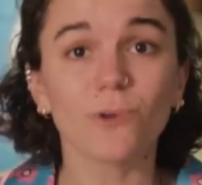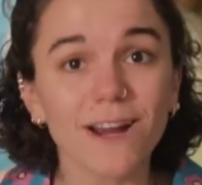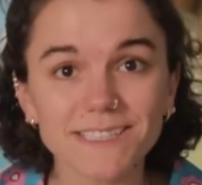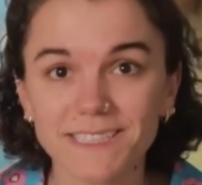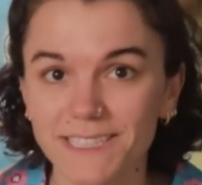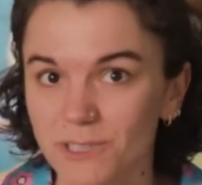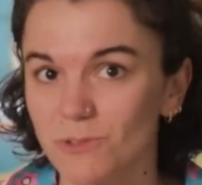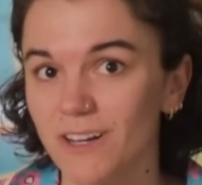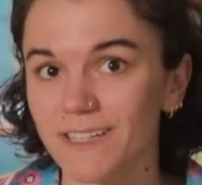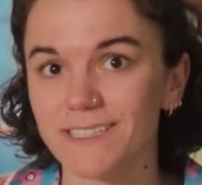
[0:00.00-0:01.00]
Practically
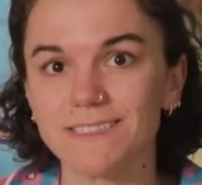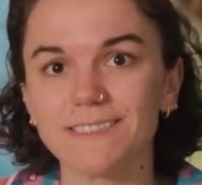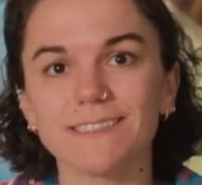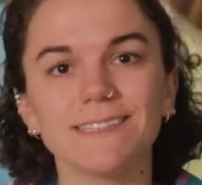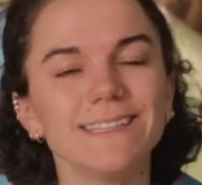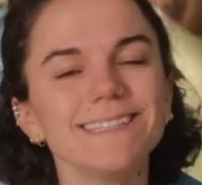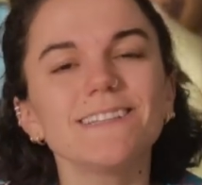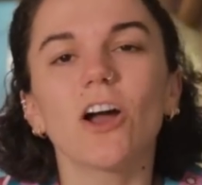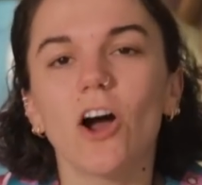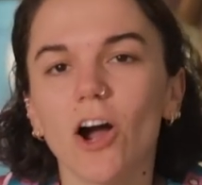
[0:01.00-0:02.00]
wise, these
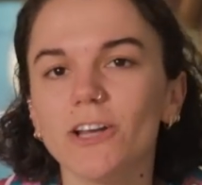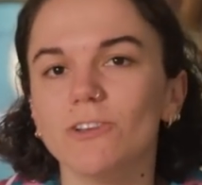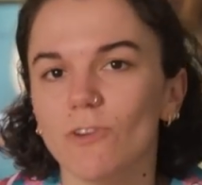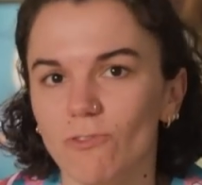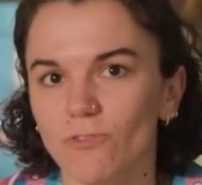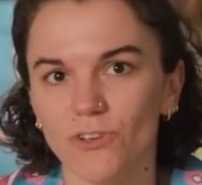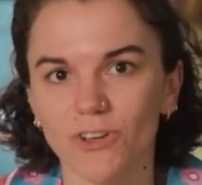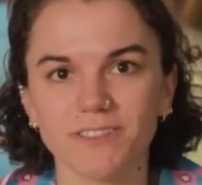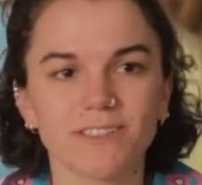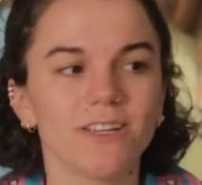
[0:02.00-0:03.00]
are kind of
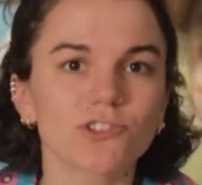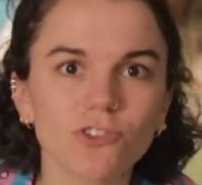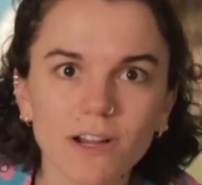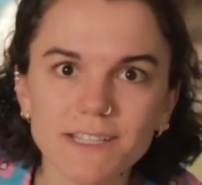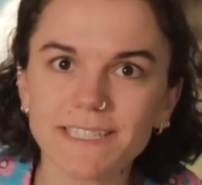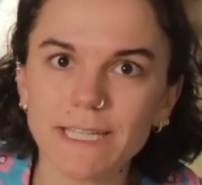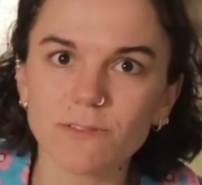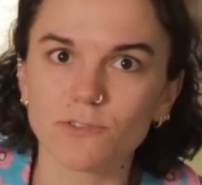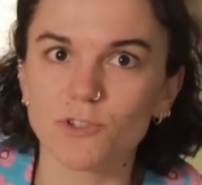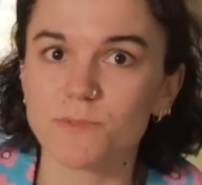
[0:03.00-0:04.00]
obvious. Try to keep
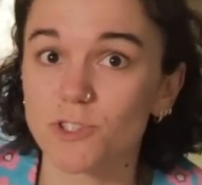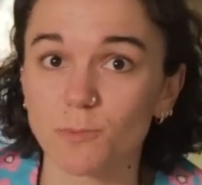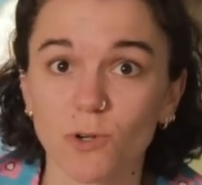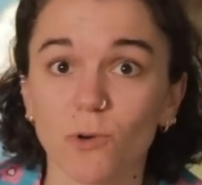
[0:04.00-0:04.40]
the room super